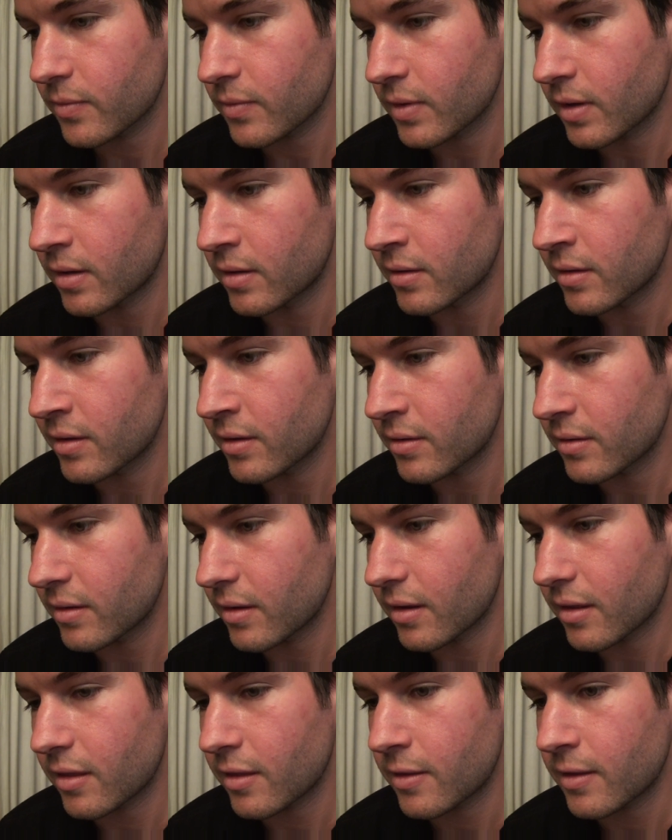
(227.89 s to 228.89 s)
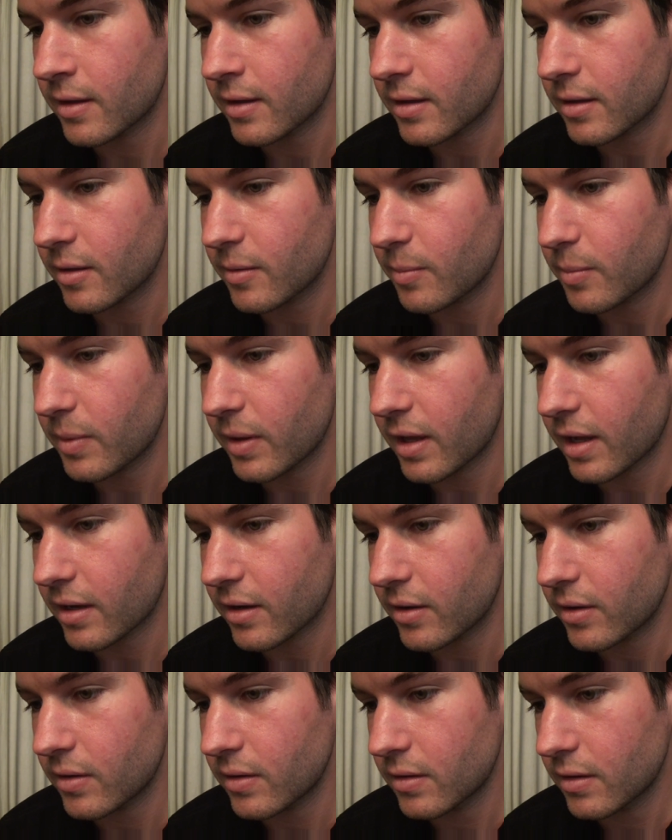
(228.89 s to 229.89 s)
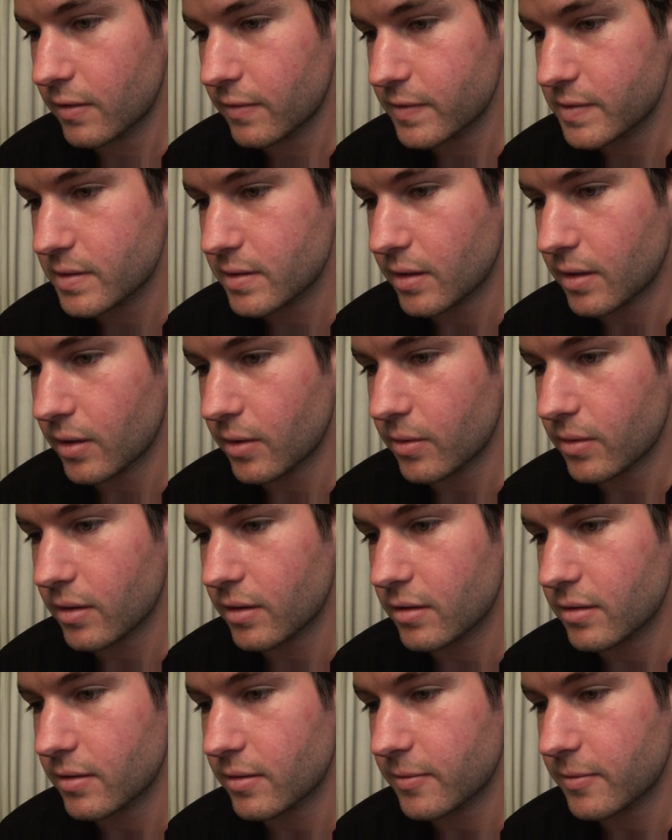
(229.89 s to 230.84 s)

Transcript: under the thick black hood of his cloak.